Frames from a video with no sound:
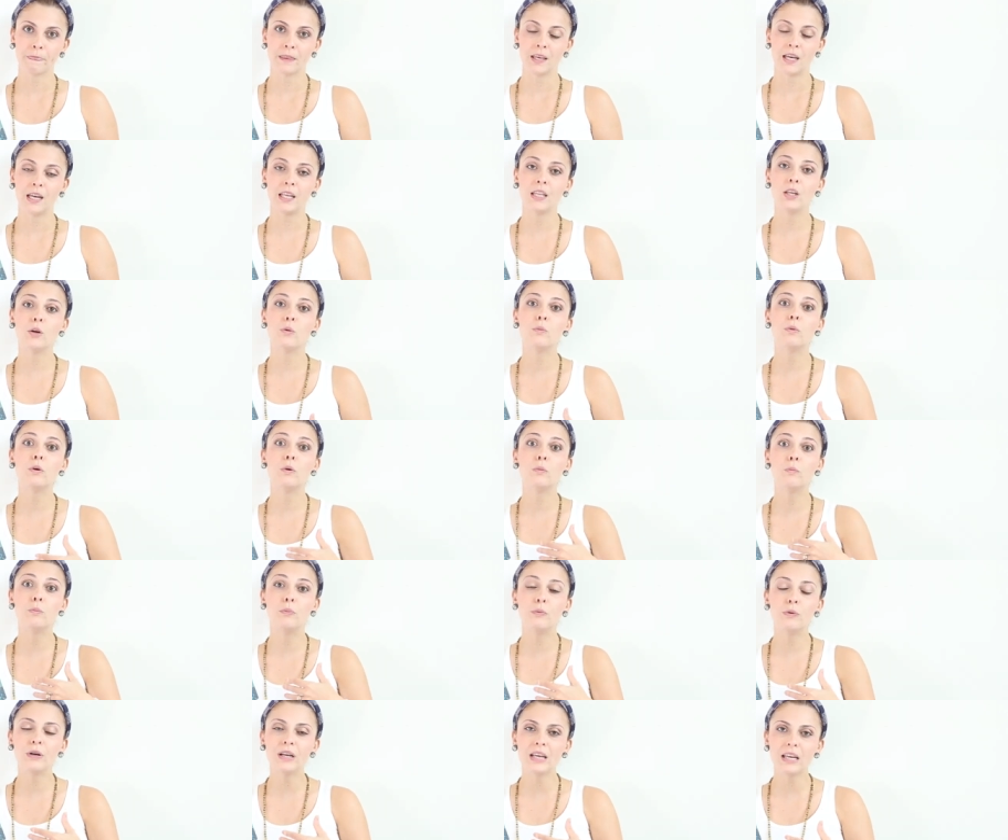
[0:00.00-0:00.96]
And you will
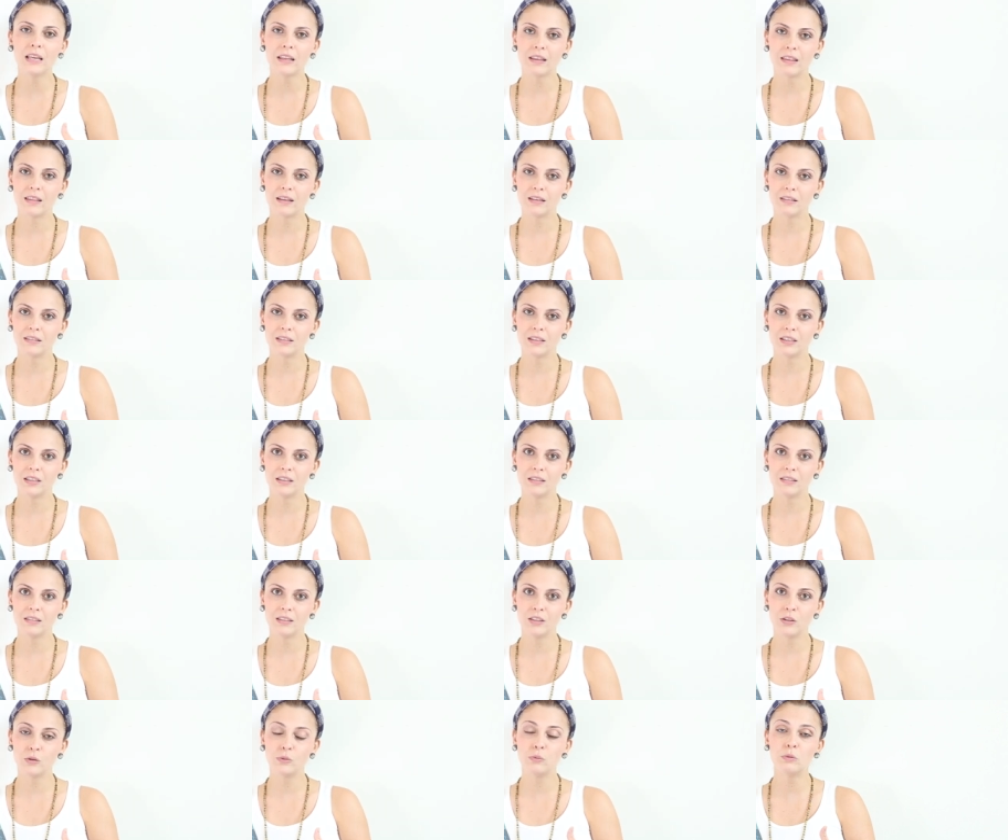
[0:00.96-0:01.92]
breathe.
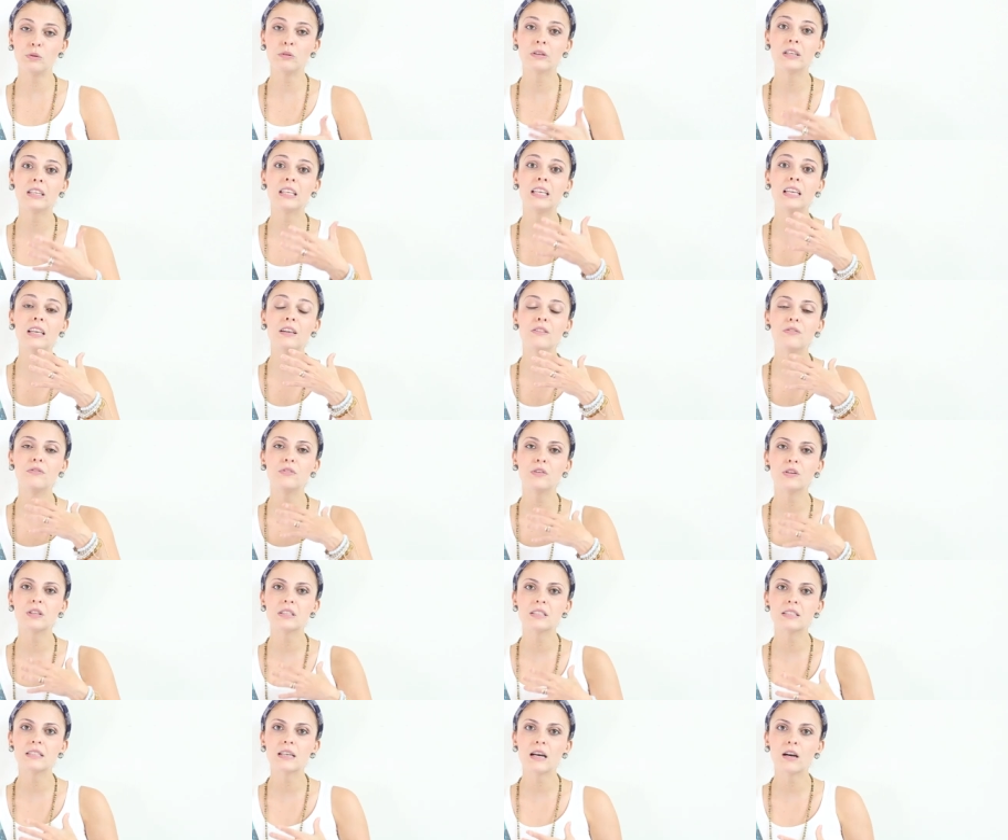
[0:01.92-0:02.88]
You will give
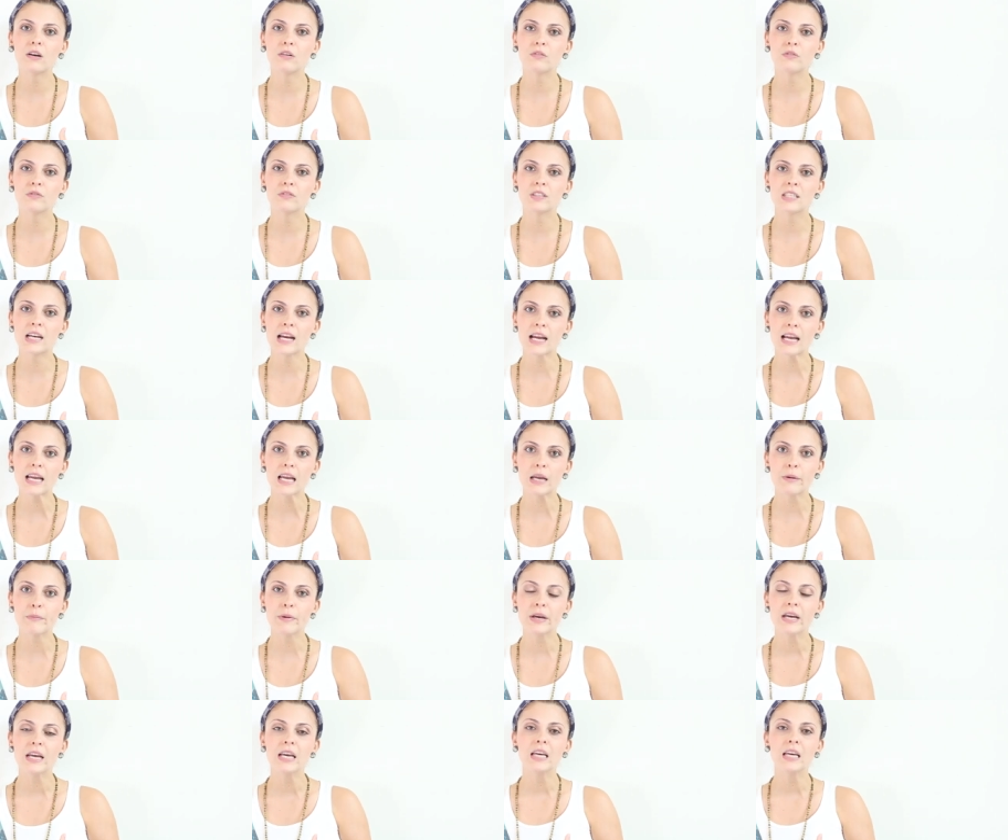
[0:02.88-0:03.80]
yourself time.